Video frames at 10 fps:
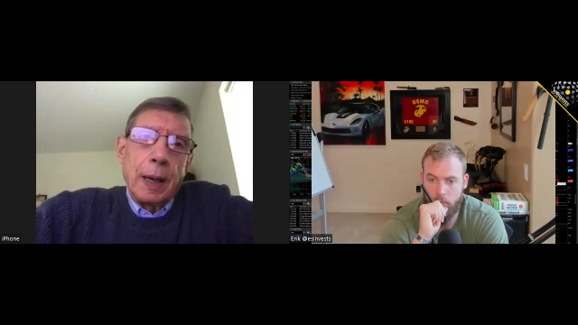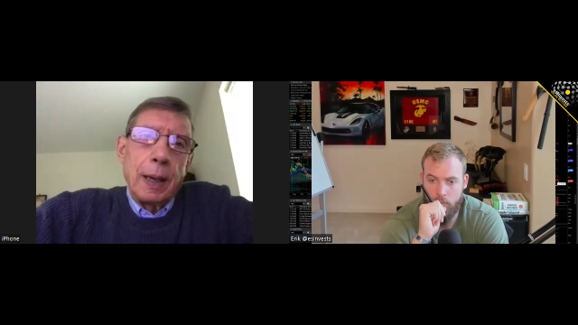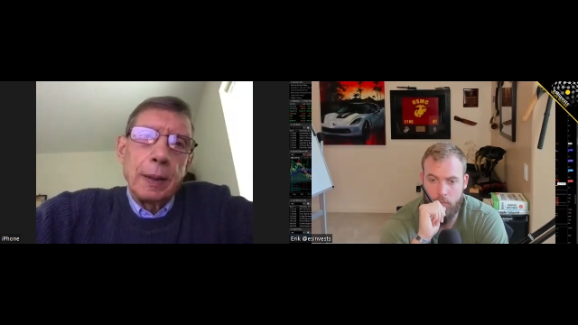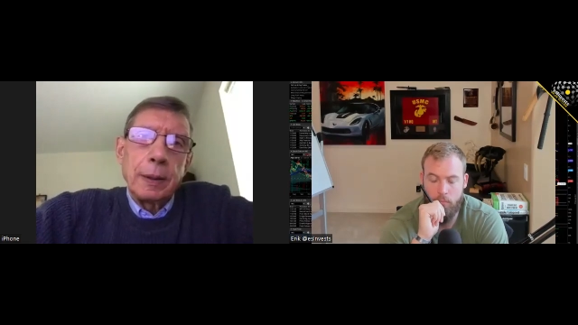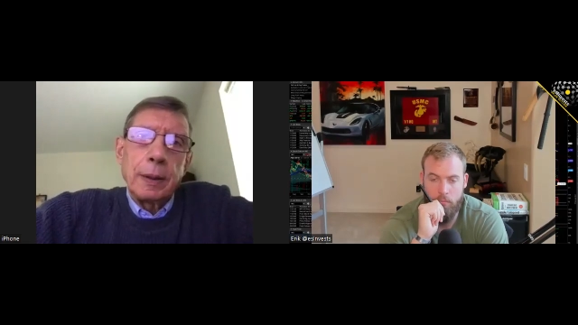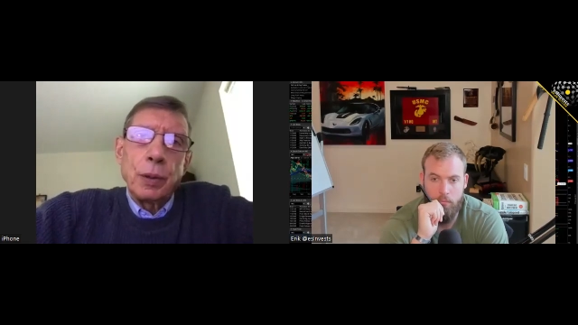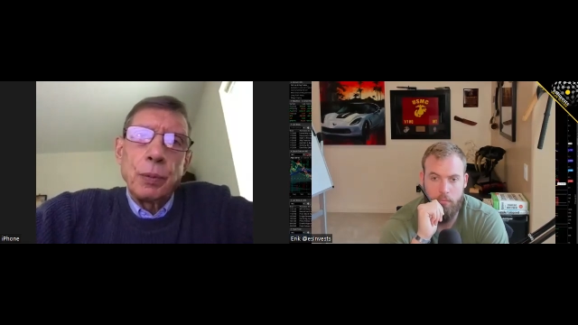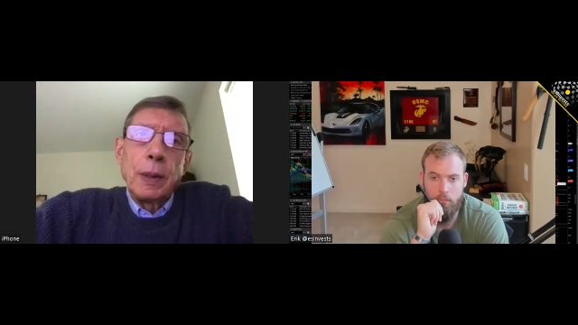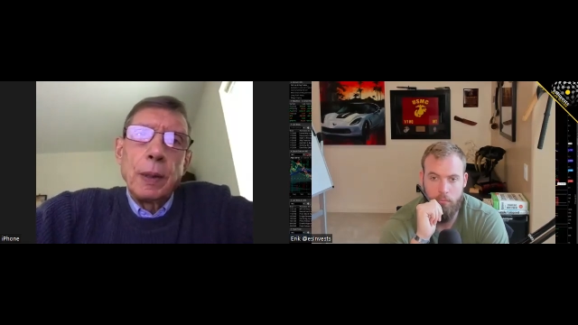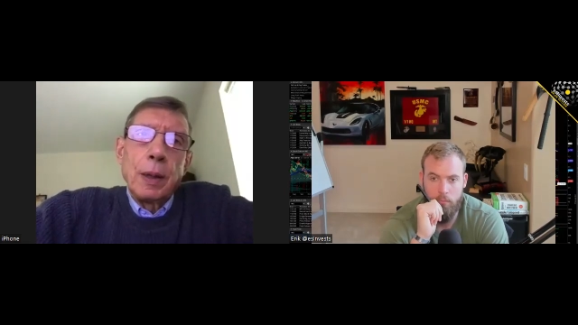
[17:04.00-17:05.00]
Speaker 1: I, you
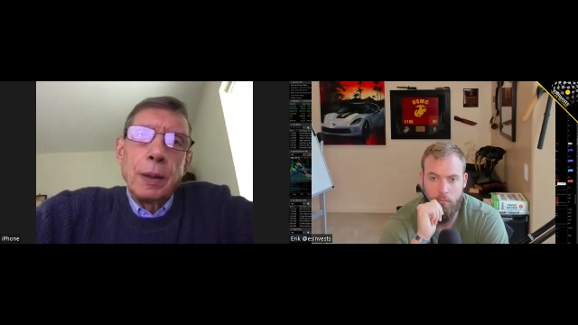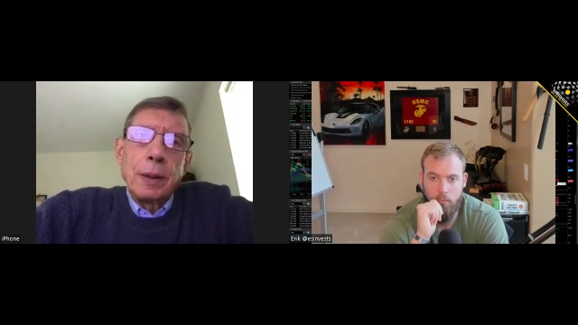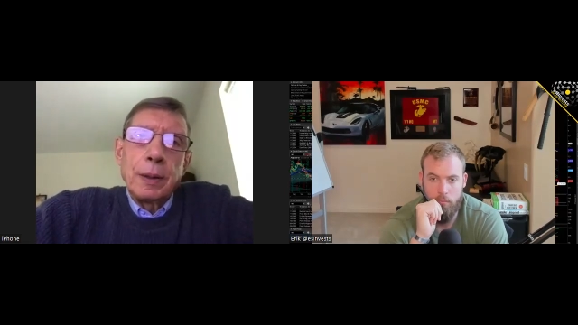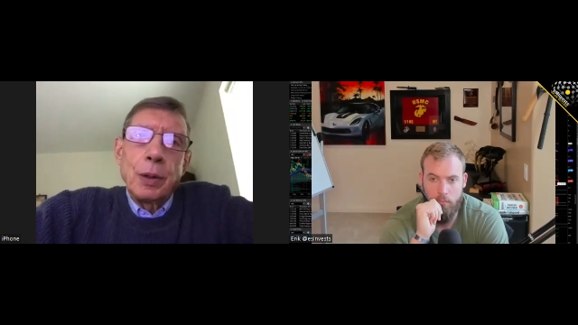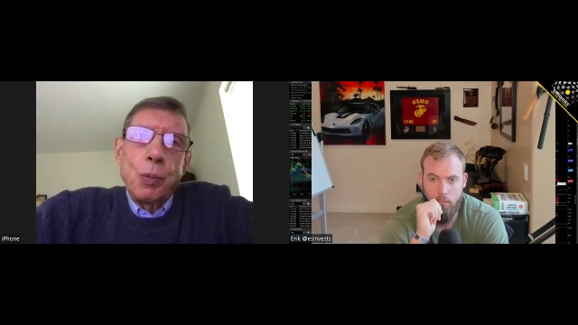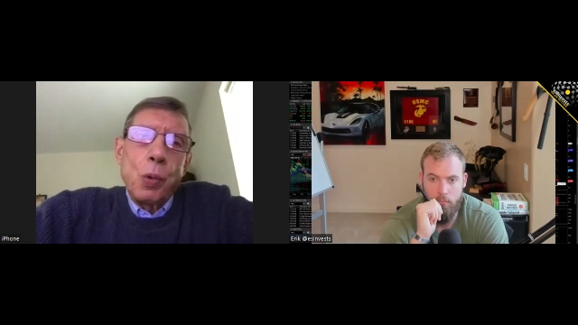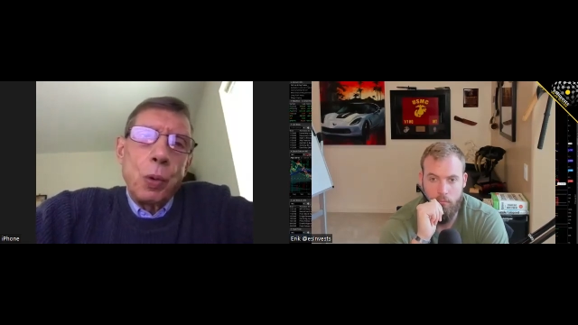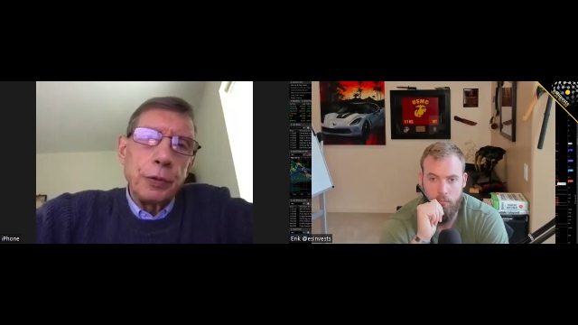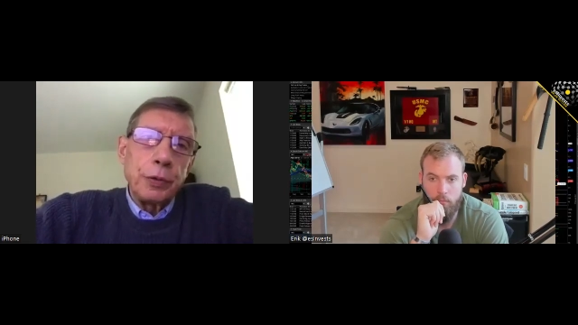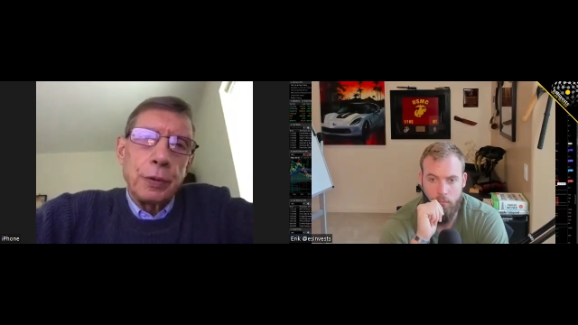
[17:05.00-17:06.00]
know, you know,
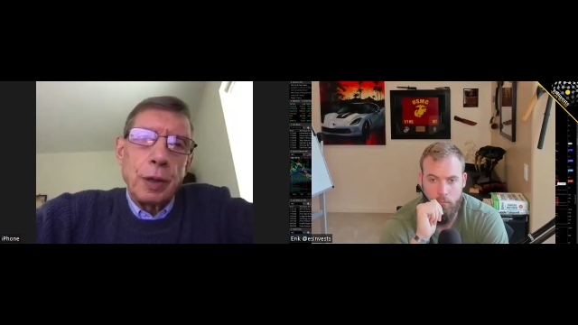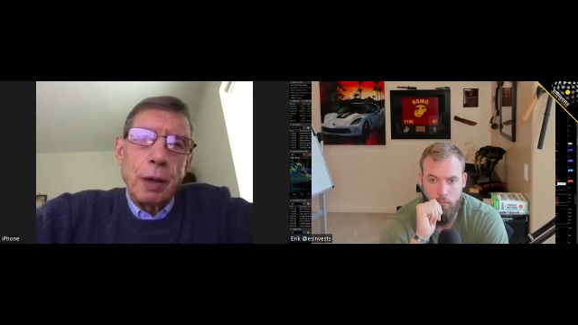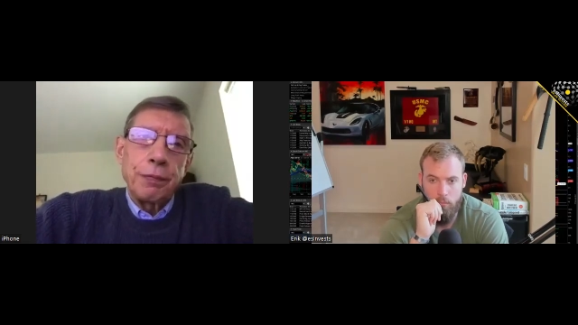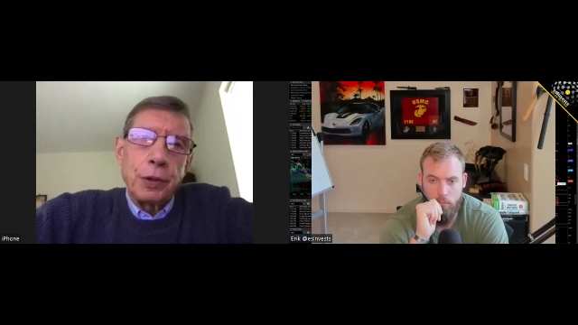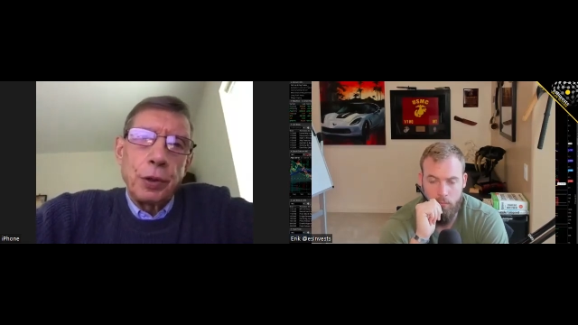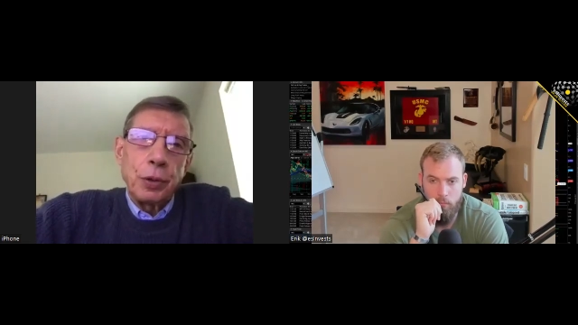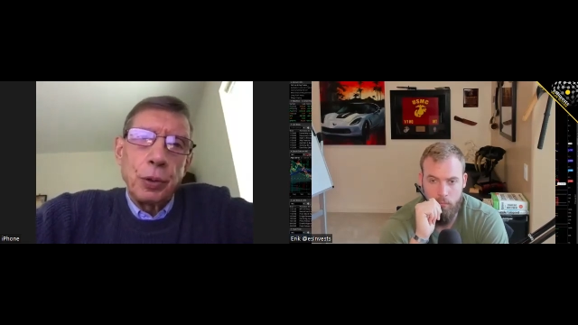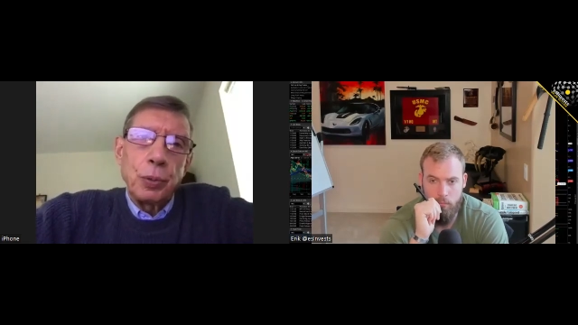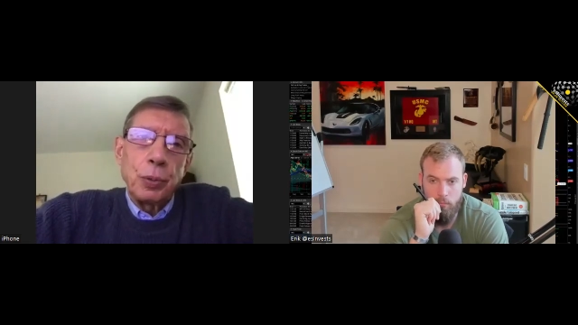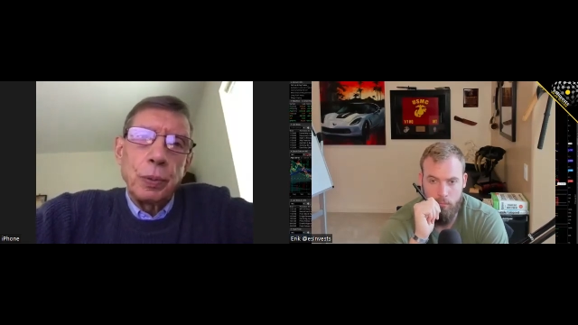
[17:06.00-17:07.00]
war's tough
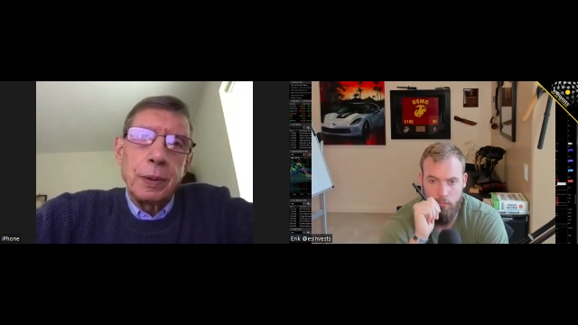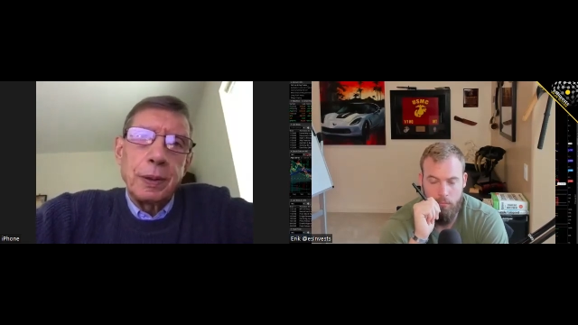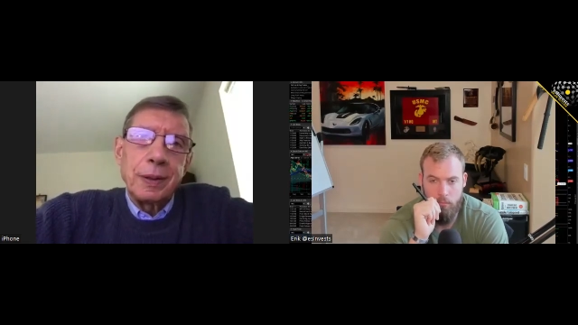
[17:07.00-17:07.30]
to